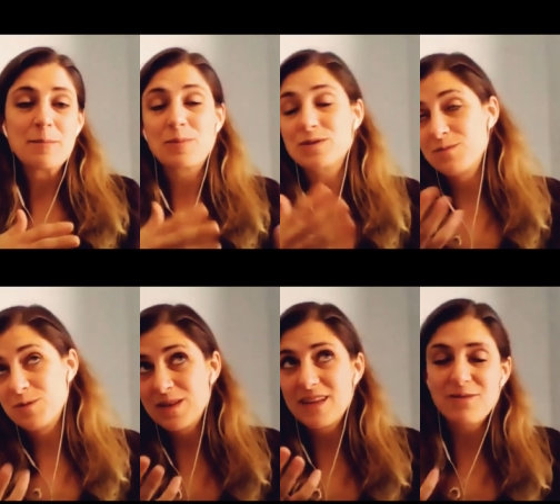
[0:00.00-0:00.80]

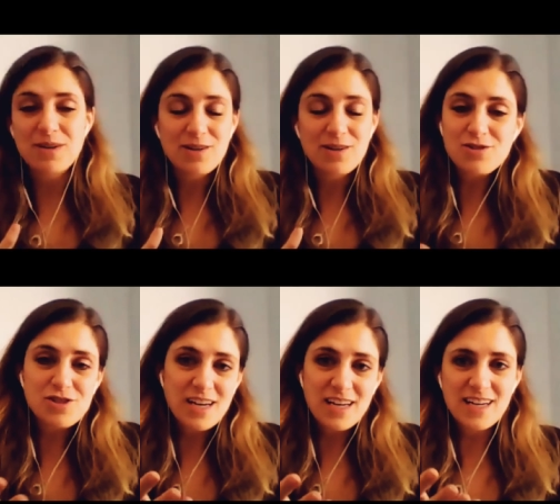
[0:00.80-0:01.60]
presumably they
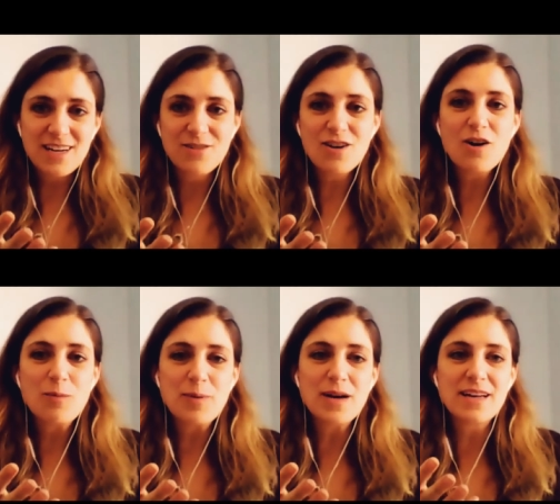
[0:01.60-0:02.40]
renegotiated, I don't
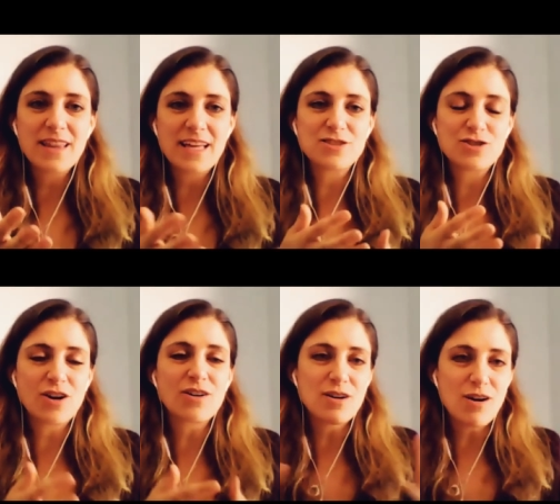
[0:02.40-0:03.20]
know, but they
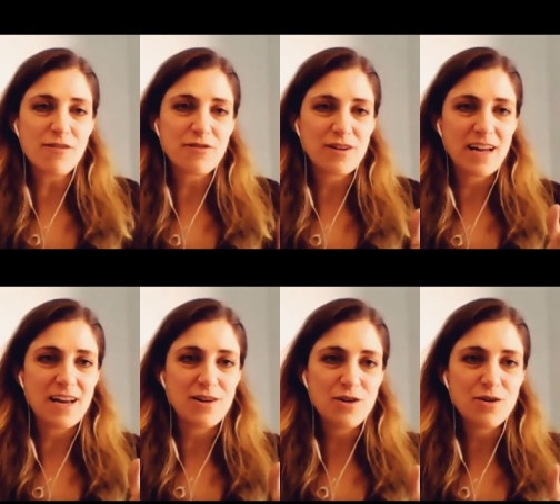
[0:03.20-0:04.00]
started offering
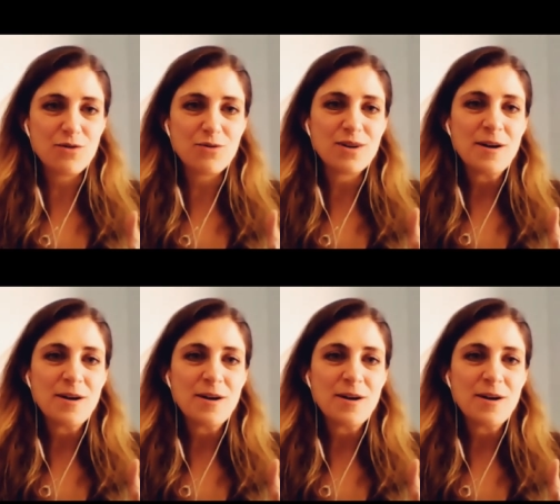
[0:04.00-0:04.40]
a new